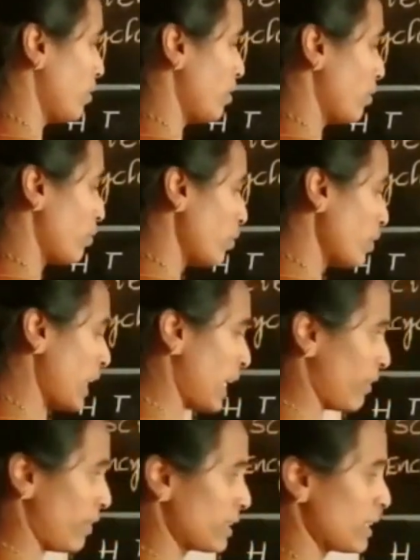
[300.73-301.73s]

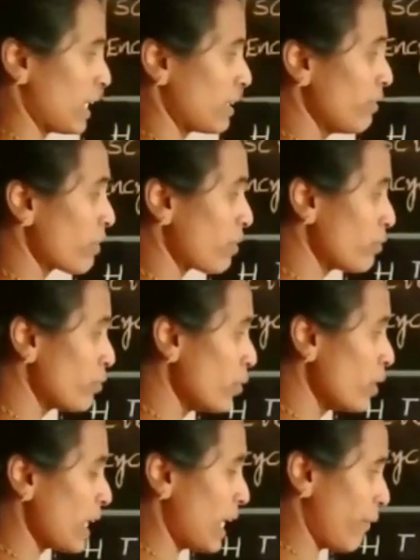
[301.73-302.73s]
400s are there. From
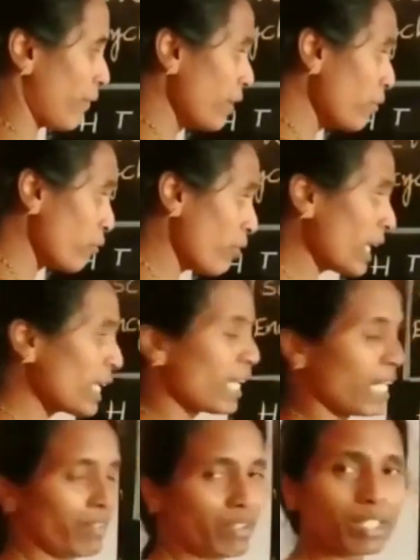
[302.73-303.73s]
400,
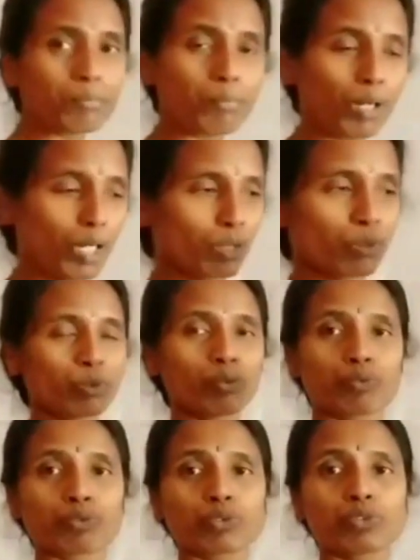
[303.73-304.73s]
100 borrow.
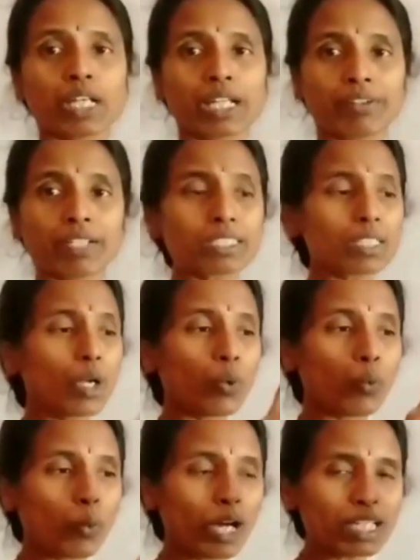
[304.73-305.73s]
400s,
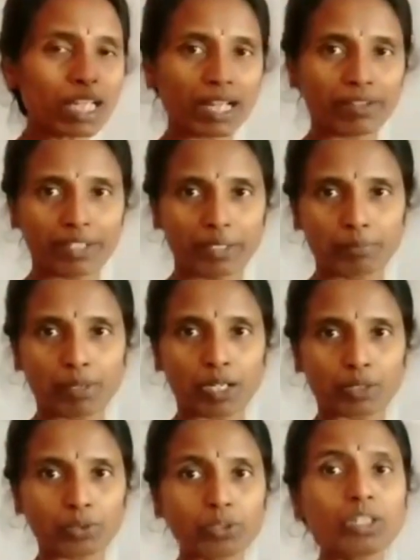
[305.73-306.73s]
100
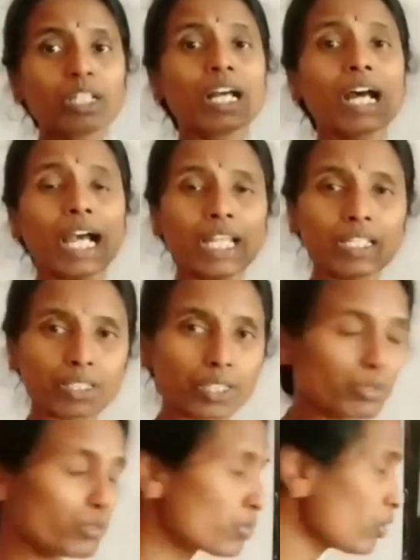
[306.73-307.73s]
borrow. I will
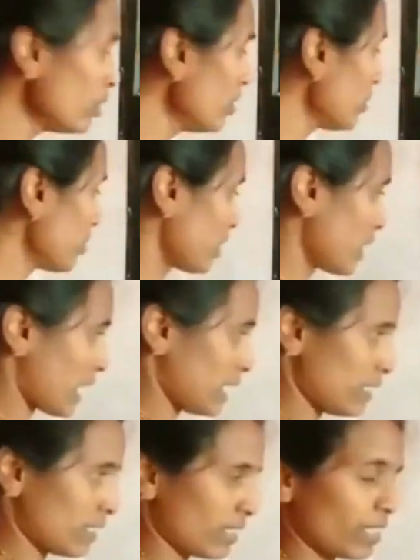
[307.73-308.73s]
give to
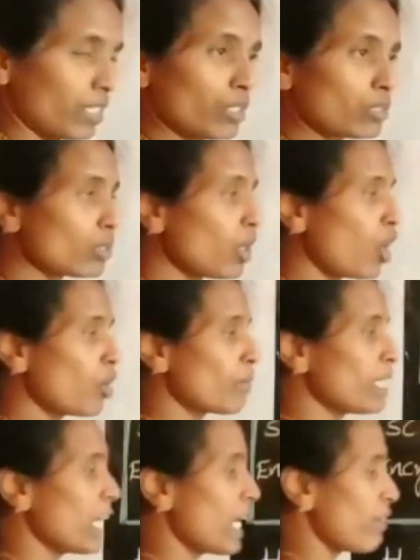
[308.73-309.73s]
tens. So how many
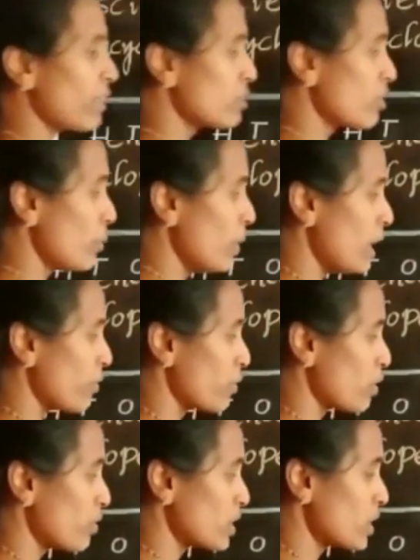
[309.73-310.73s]
hundreds will be left
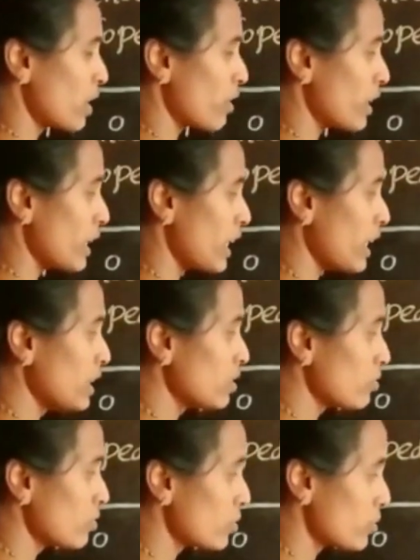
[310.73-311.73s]
over, children, here?
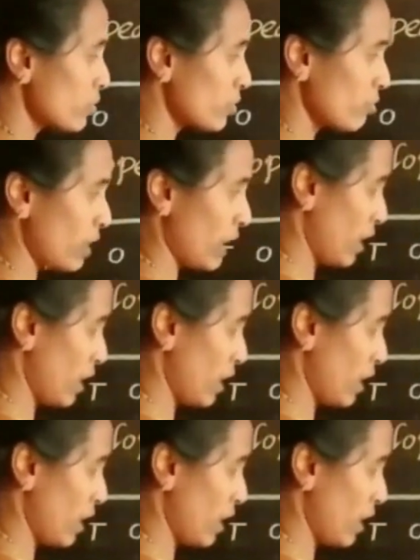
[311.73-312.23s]
3.